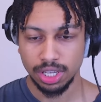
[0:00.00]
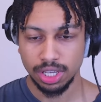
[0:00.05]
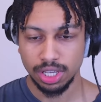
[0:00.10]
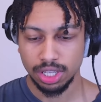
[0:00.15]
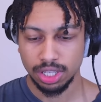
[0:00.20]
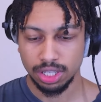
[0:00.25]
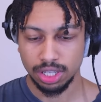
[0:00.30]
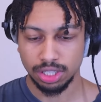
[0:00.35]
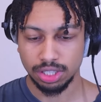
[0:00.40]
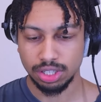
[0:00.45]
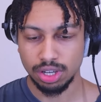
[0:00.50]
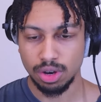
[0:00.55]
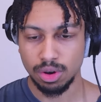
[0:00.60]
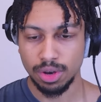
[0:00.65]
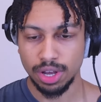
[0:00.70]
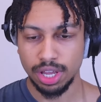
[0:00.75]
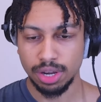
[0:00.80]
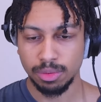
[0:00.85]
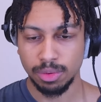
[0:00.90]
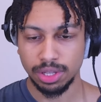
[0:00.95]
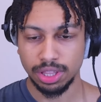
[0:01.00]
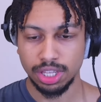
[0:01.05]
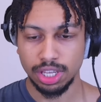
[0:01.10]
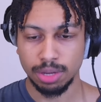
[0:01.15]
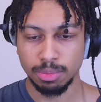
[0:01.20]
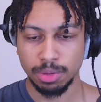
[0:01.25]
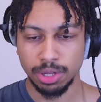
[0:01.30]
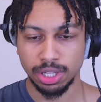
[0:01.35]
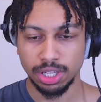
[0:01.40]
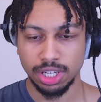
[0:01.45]
Let's go in with the
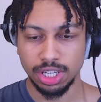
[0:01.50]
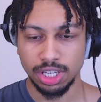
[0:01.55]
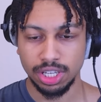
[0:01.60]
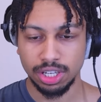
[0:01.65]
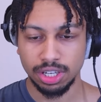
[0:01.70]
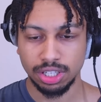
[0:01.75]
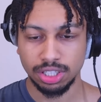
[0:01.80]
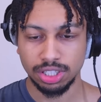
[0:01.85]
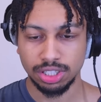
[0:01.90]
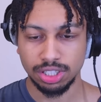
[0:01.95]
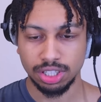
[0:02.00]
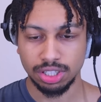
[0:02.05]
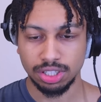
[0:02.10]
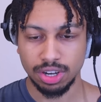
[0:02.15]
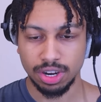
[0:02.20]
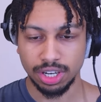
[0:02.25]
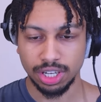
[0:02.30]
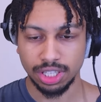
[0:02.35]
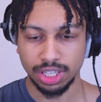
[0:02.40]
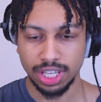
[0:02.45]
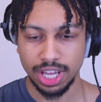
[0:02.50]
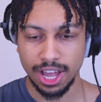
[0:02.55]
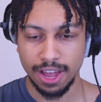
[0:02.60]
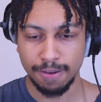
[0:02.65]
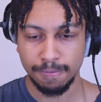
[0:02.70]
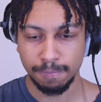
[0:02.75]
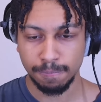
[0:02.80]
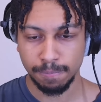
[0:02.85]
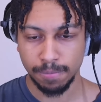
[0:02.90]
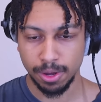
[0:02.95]
ability here just to target
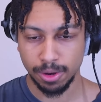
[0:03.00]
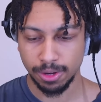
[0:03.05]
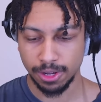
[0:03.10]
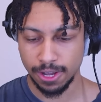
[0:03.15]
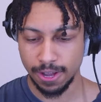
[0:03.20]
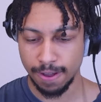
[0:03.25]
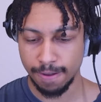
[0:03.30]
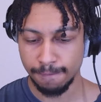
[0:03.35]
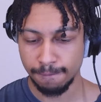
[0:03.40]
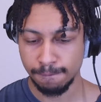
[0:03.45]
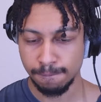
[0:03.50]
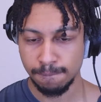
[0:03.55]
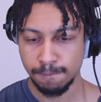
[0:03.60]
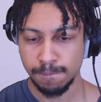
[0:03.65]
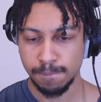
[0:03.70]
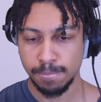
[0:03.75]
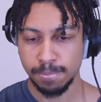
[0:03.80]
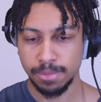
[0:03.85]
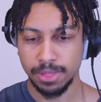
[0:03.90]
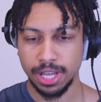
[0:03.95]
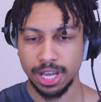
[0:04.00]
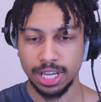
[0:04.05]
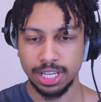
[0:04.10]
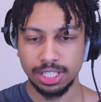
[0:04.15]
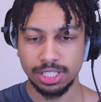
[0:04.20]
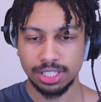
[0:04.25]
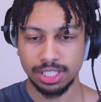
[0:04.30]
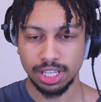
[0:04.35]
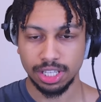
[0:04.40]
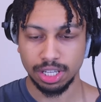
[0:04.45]
that. Okay,
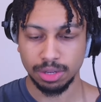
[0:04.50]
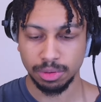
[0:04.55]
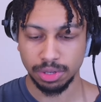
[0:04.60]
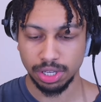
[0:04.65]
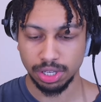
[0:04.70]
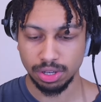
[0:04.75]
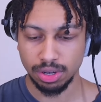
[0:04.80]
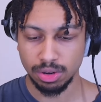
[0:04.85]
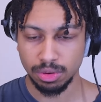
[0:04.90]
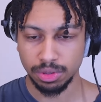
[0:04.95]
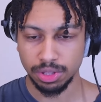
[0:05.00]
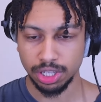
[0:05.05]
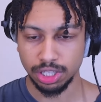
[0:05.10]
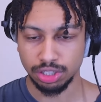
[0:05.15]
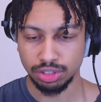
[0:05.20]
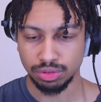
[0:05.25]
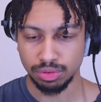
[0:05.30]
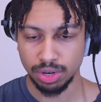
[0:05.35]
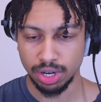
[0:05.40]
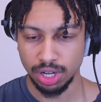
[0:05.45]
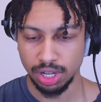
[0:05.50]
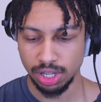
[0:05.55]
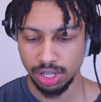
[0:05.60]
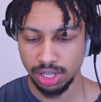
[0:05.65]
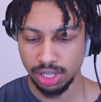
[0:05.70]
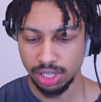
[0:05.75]
nice. And then we can go in with a Drill.